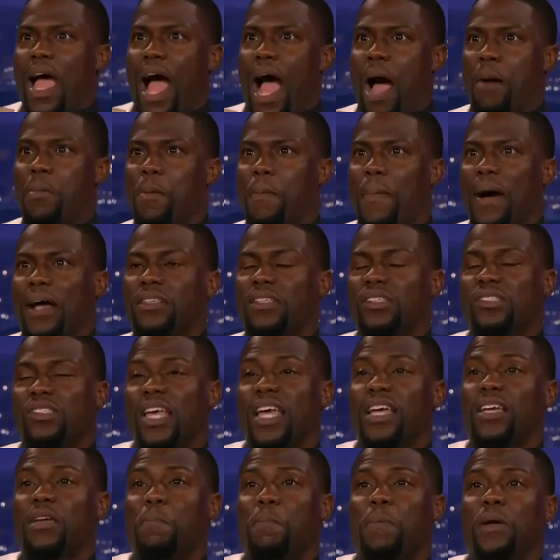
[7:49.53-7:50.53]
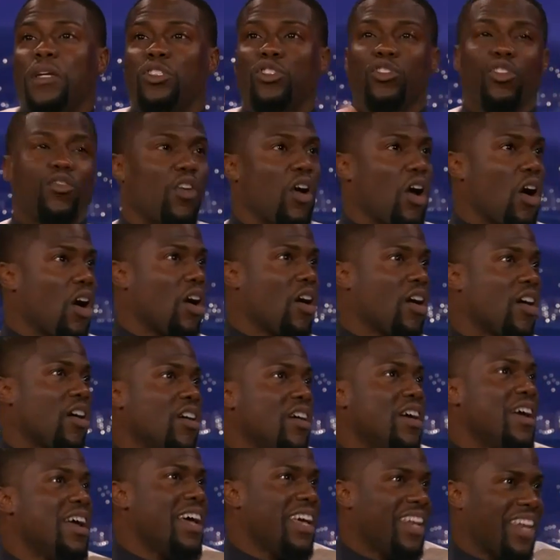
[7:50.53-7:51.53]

I'm about to take a picture of her,